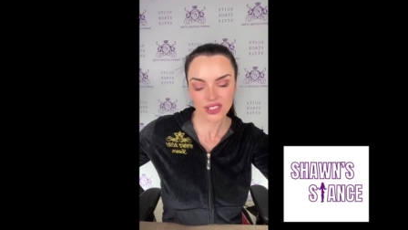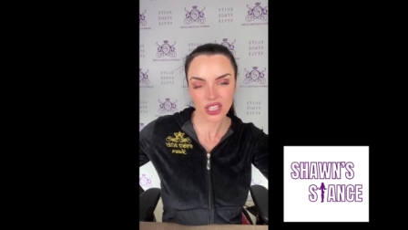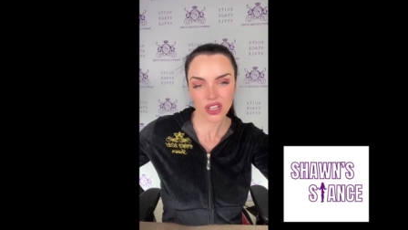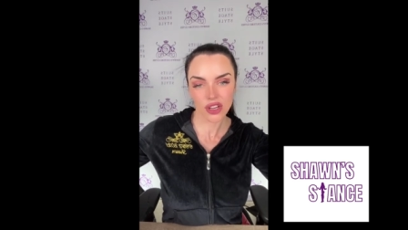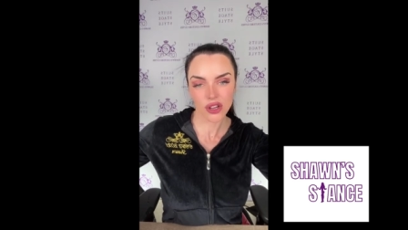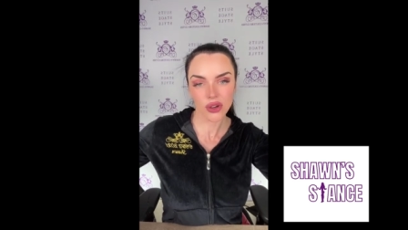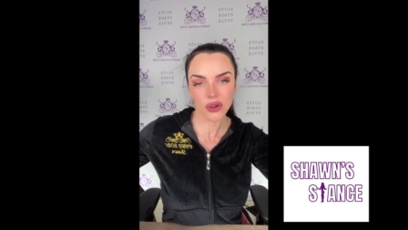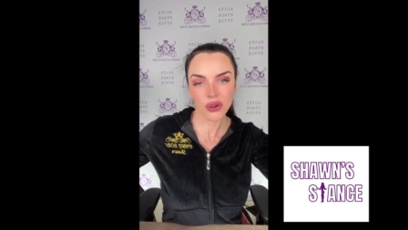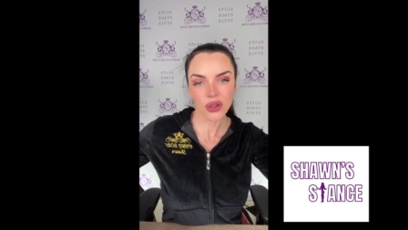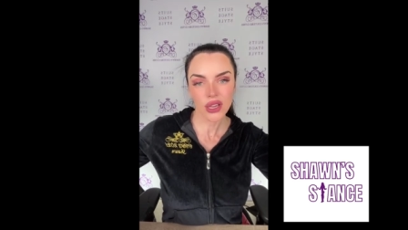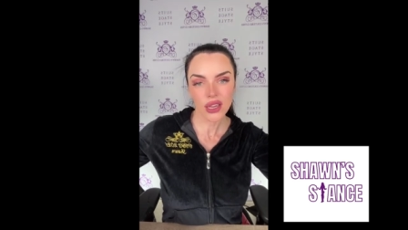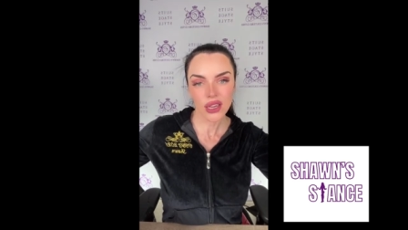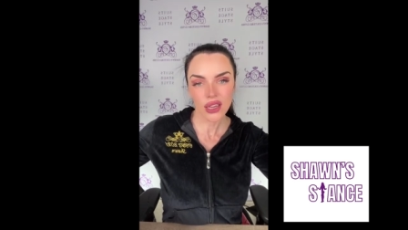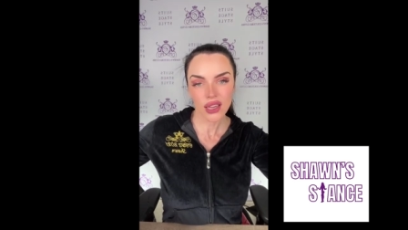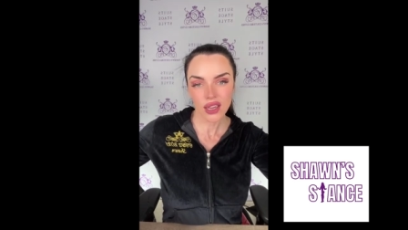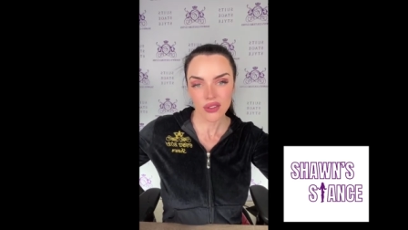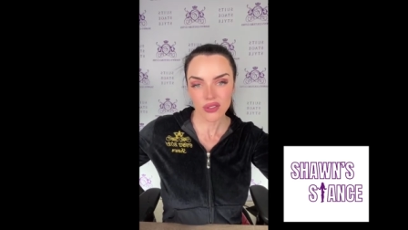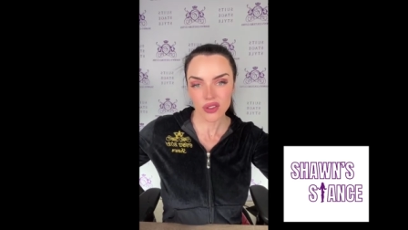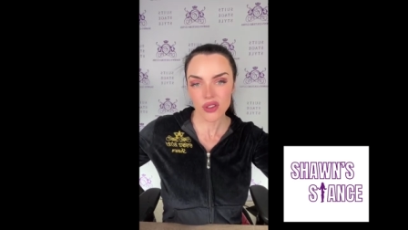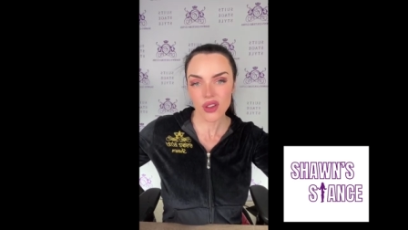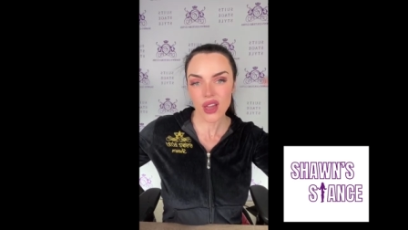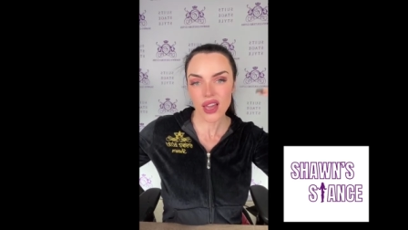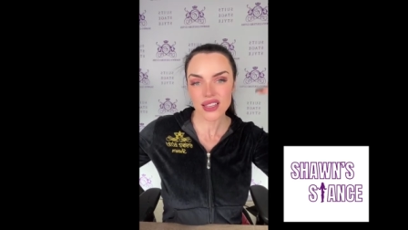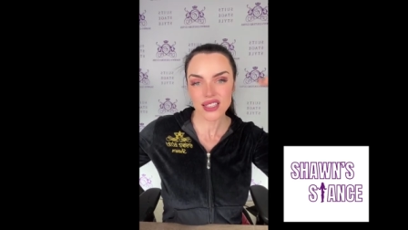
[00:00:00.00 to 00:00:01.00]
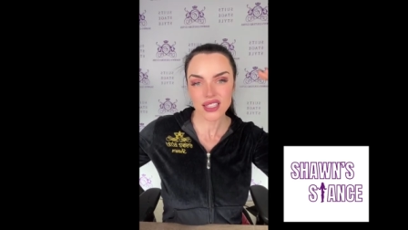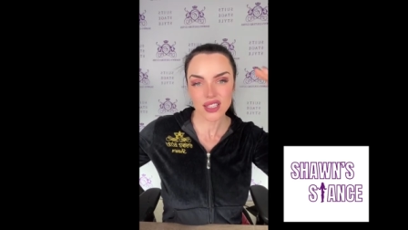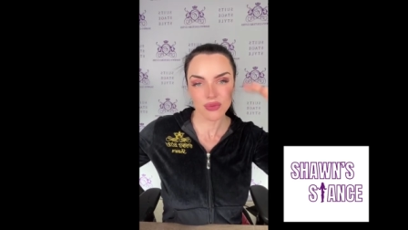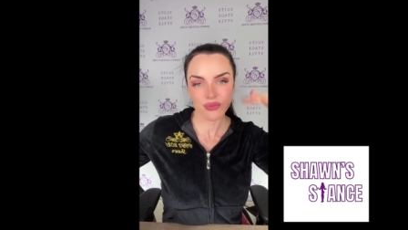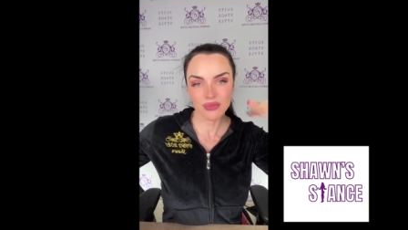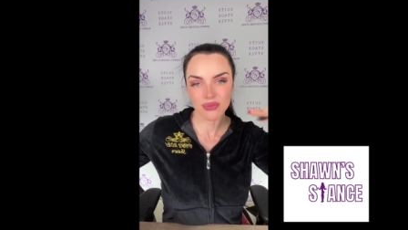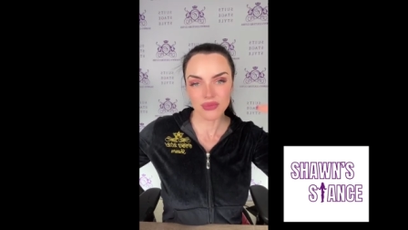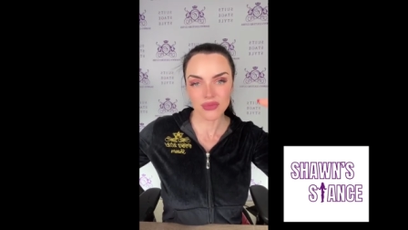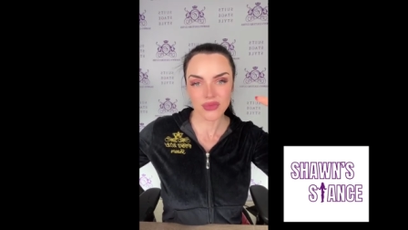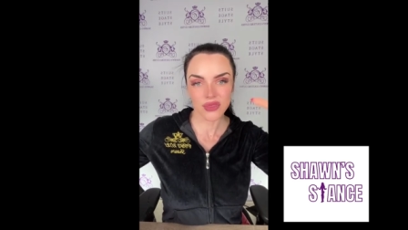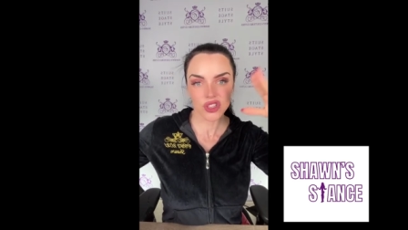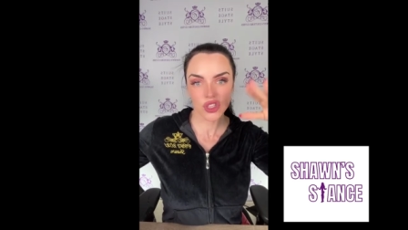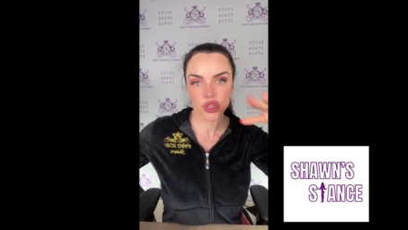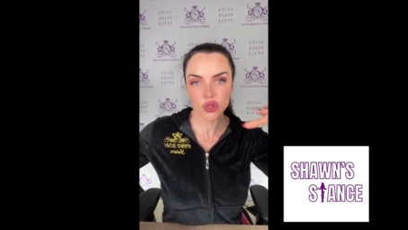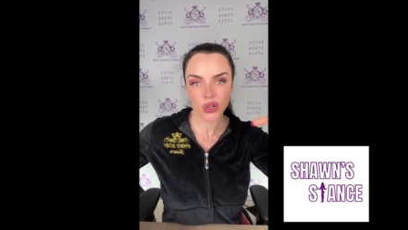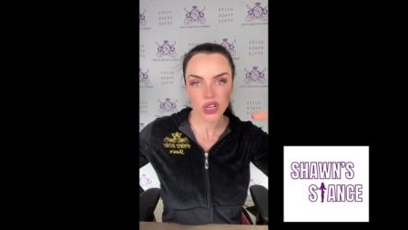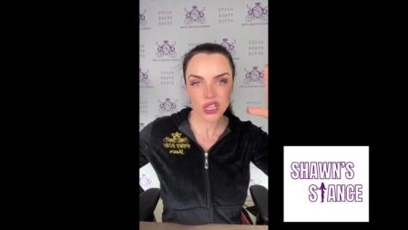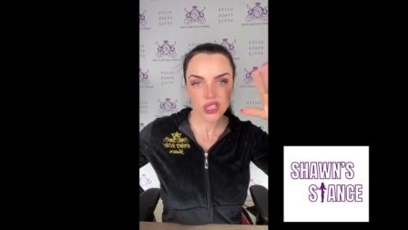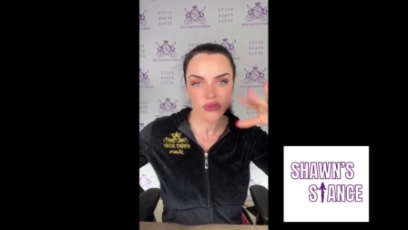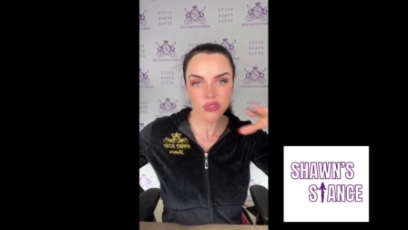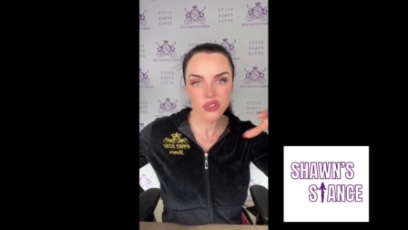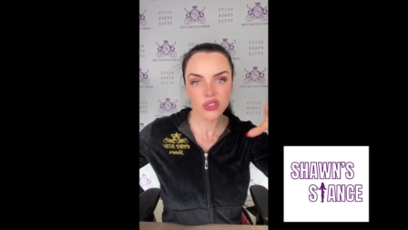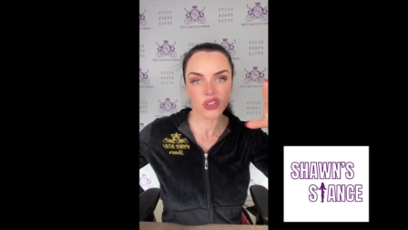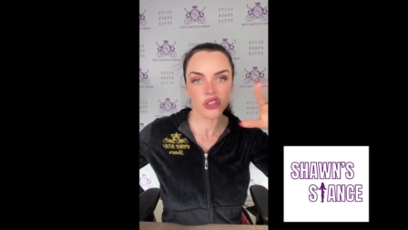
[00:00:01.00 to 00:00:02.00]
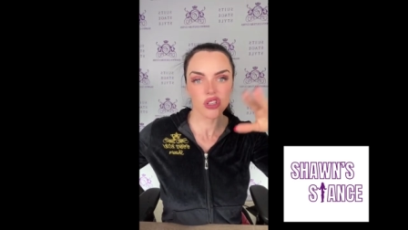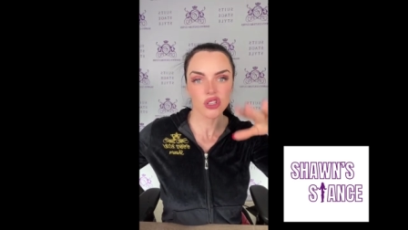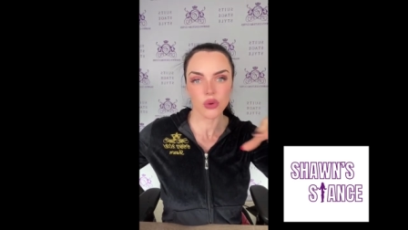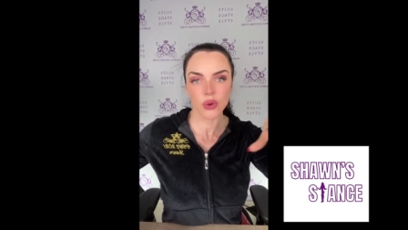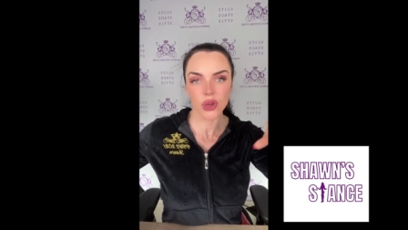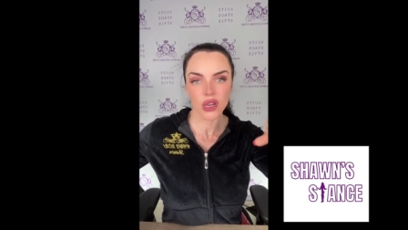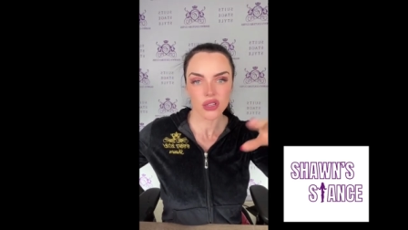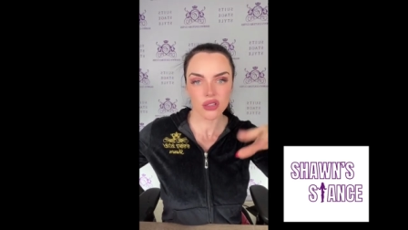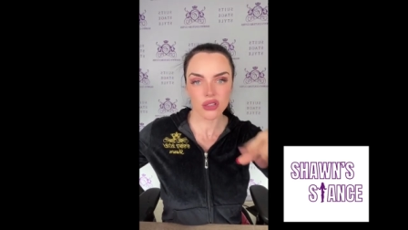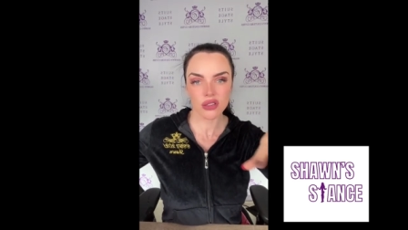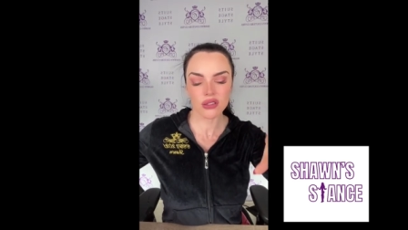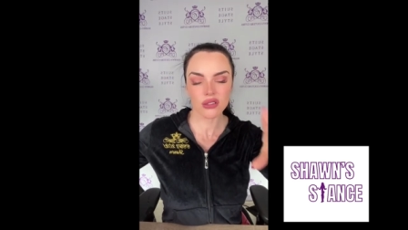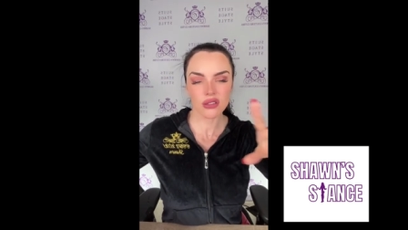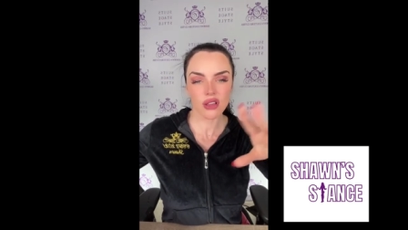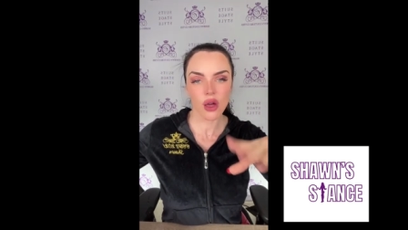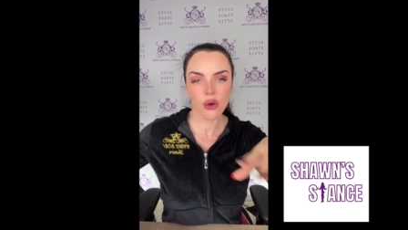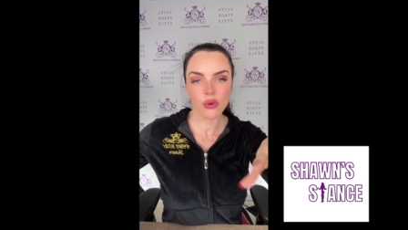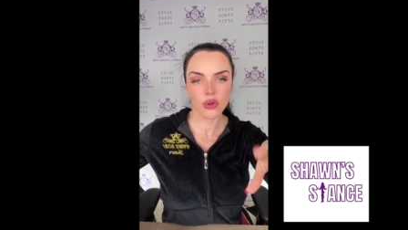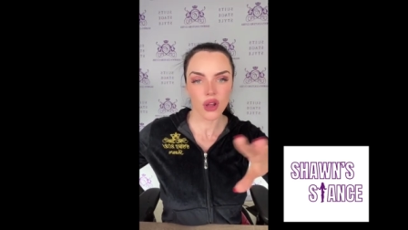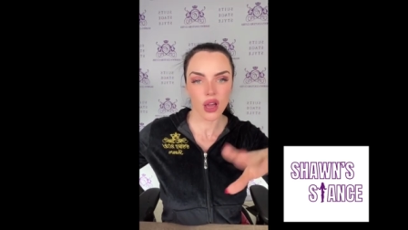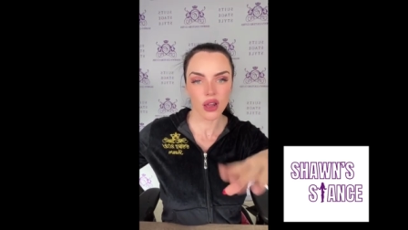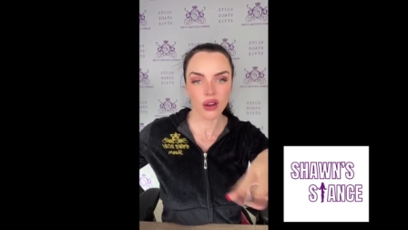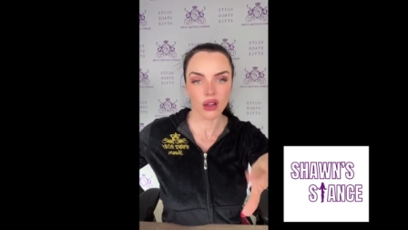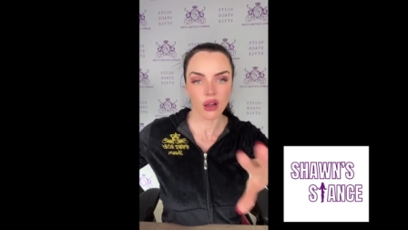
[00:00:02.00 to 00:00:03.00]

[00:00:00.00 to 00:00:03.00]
So if you got some stressful situations going